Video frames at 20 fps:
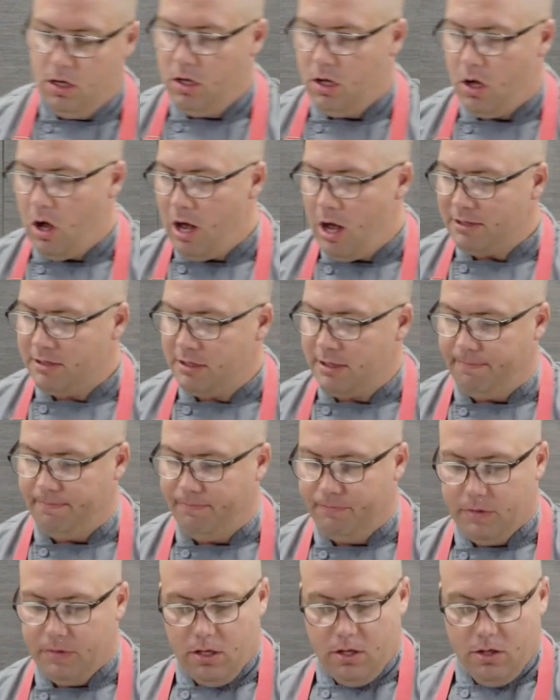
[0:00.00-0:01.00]
Awesome.
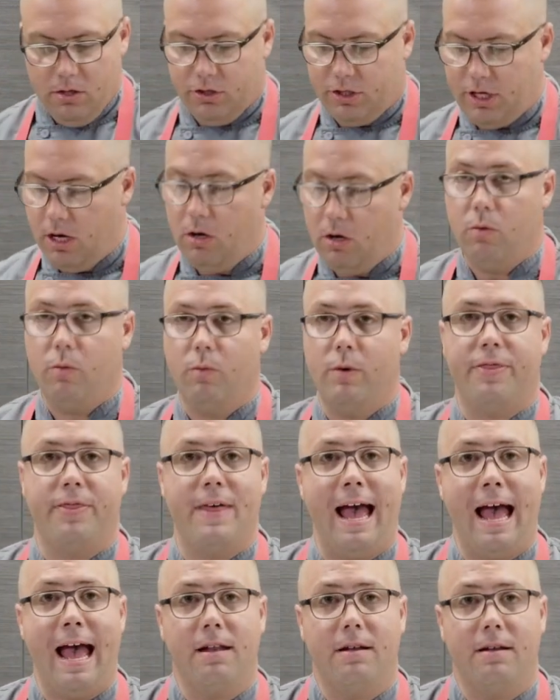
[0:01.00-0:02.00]
So with
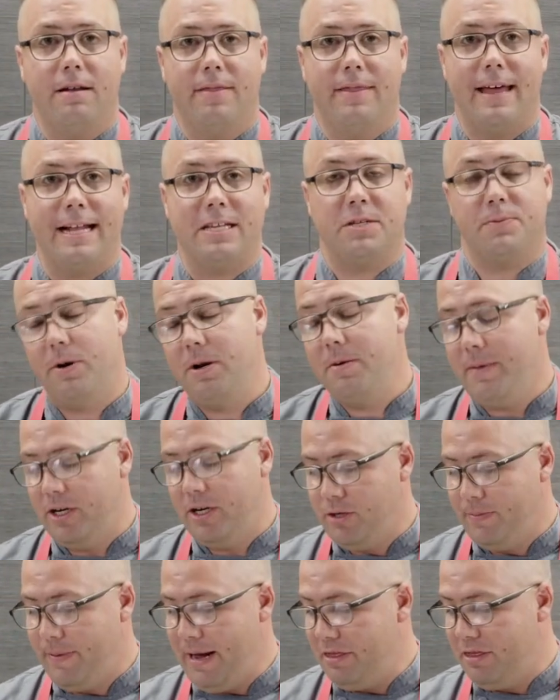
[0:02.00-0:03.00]
that, that's pretty
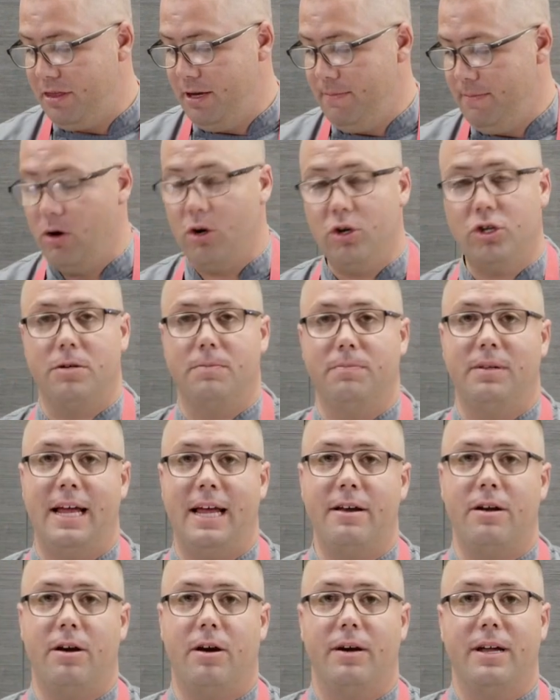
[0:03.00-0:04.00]
much about the immersion
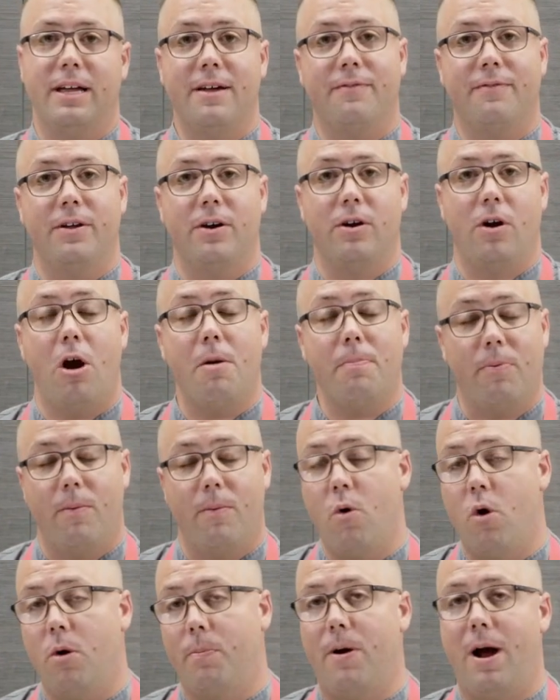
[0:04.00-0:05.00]
blender. If there are
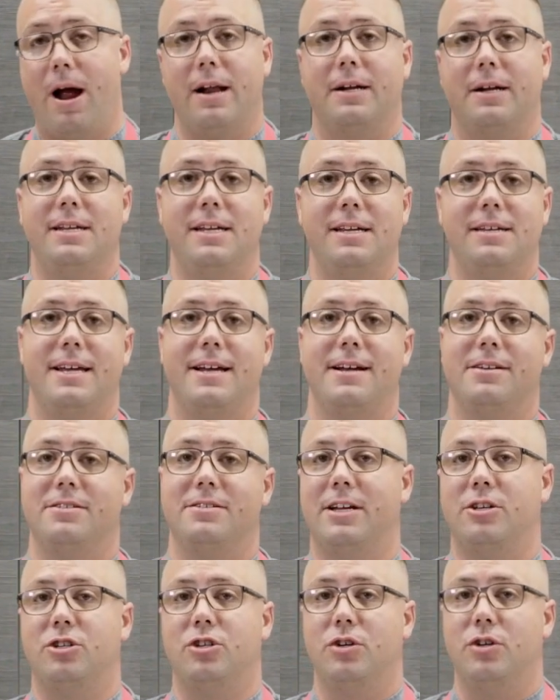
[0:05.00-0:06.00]
more product details
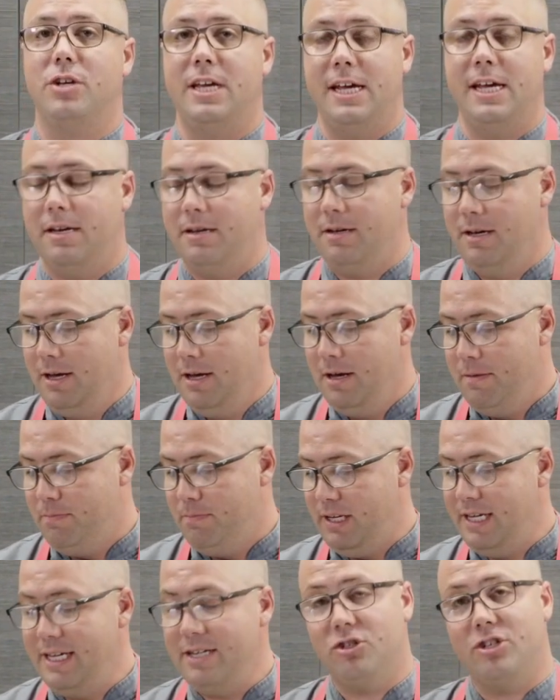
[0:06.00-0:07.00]
that you need,
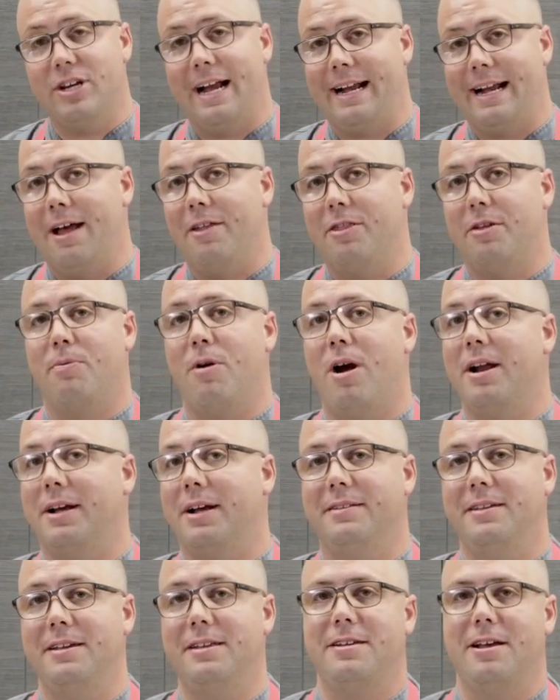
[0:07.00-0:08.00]
please check out the product
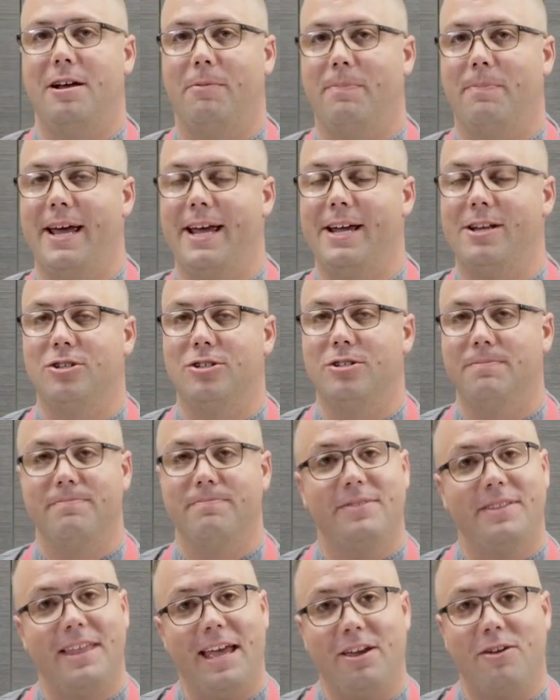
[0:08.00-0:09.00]
detail page.
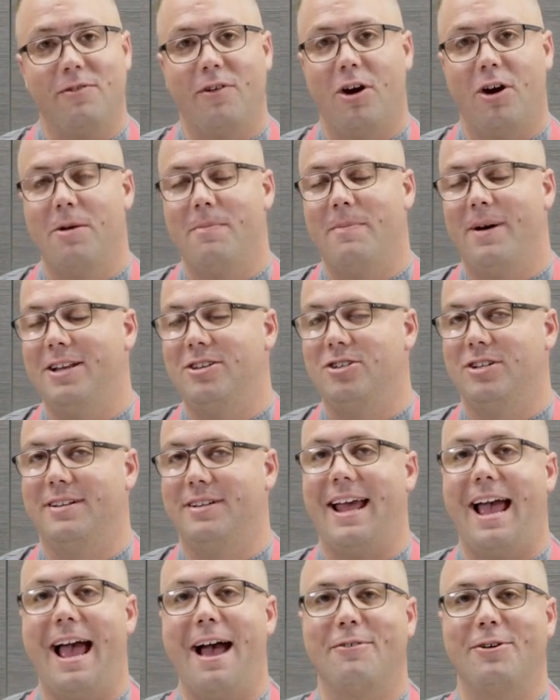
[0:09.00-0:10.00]
Thank you very much
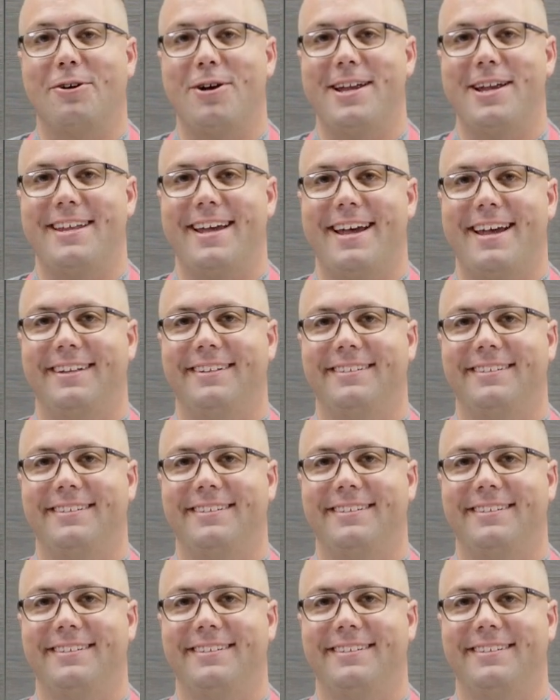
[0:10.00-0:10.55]
and have a great day.